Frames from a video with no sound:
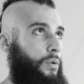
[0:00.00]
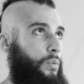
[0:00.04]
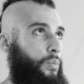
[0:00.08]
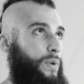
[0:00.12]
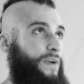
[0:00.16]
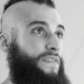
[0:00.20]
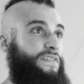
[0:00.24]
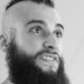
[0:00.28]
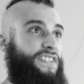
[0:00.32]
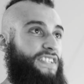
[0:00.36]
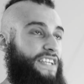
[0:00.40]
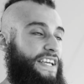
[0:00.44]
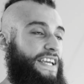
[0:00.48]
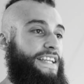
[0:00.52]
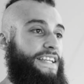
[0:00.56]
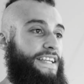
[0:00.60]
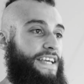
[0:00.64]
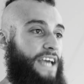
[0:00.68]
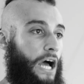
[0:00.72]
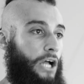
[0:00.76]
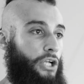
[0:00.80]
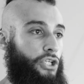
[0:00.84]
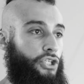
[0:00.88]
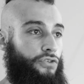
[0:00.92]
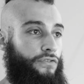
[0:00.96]
we've seen
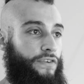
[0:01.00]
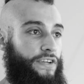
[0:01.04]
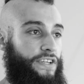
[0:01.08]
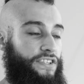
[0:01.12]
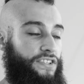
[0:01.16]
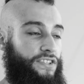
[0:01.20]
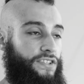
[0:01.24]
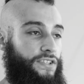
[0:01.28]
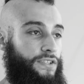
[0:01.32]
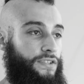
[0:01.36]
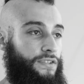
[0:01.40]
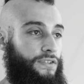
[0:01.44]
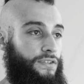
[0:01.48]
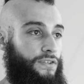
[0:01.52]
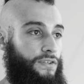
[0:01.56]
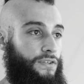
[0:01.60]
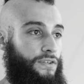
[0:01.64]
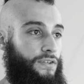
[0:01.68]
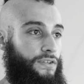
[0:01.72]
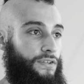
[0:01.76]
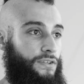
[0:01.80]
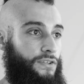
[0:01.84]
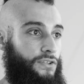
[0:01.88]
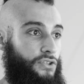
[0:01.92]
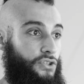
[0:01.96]
countries
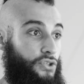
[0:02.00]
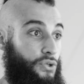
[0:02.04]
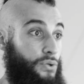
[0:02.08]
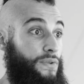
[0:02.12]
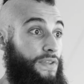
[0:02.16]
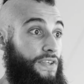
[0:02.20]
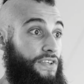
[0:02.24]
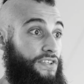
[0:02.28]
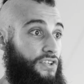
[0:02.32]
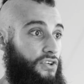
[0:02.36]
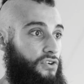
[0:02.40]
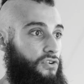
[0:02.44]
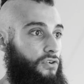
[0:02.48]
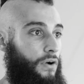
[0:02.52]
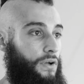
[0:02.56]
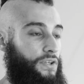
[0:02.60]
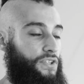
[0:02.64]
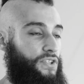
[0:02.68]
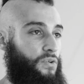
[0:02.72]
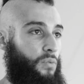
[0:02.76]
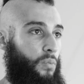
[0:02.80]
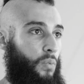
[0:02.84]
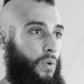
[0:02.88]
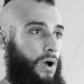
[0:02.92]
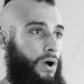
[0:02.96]
do this
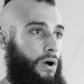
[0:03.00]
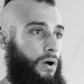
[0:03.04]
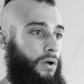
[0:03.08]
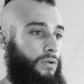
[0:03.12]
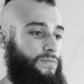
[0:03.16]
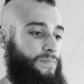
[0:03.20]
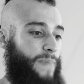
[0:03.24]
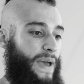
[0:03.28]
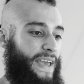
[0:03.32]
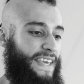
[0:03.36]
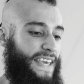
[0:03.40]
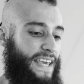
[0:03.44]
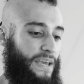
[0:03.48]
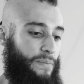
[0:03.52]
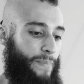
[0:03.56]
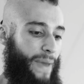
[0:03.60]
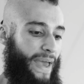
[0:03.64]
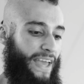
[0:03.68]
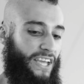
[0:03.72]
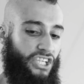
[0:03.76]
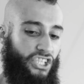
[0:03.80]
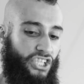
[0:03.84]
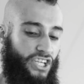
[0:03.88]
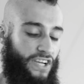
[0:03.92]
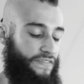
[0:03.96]
across the world, making
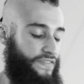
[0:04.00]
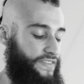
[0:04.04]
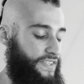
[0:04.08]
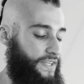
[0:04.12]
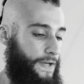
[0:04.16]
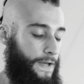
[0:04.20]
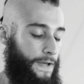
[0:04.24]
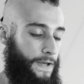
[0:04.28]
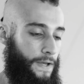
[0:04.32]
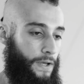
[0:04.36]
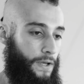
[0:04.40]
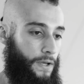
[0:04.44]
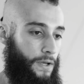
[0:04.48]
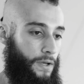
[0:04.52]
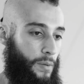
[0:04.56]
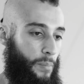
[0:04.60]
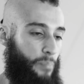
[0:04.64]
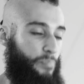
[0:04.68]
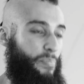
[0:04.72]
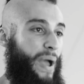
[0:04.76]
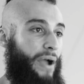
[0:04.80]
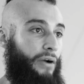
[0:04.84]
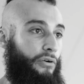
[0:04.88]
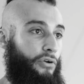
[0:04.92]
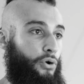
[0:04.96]
makeshift
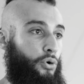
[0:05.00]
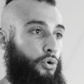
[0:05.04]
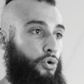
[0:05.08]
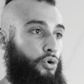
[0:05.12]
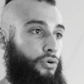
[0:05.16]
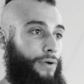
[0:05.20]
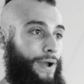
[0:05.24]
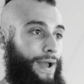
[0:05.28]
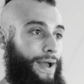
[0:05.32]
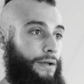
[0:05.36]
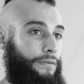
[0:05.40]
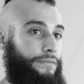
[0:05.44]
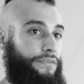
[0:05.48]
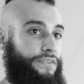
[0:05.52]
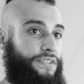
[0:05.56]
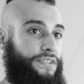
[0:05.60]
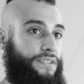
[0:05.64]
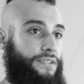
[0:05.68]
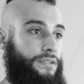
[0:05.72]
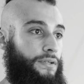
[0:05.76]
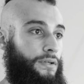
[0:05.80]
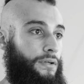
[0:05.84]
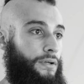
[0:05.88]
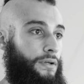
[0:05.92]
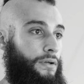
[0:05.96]
burial
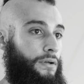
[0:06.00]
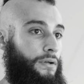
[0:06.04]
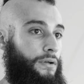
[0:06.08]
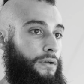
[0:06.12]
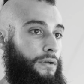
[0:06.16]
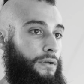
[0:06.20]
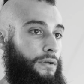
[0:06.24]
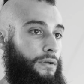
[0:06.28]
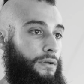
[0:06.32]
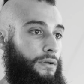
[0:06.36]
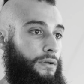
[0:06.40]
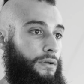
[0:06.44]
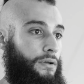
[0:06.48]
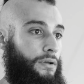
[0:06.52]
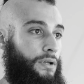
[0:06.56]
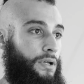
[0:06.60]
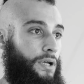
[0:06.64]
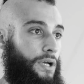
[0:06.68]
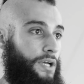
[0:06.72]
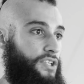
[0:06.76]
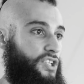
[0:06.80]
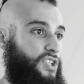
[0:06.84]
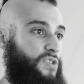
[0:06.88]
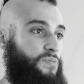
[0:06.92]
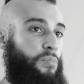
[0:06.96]
grounds
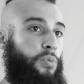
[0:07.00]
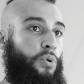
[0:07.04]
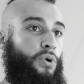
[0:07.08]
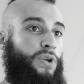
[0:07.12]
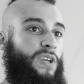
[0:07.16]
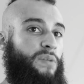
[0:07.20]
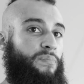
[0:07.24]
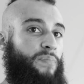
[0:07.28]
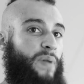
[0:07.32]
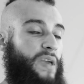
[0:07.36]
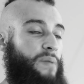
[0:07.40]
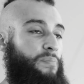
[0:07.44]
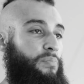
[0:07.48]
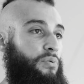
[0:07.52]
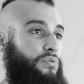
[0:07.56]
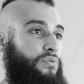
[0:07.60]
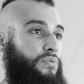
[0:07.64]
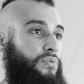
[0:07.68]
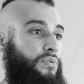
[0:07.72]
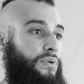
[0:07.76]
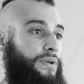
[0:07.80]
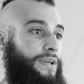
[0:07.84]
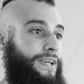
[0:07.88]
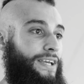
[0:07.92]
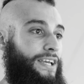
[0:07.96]
and just putting people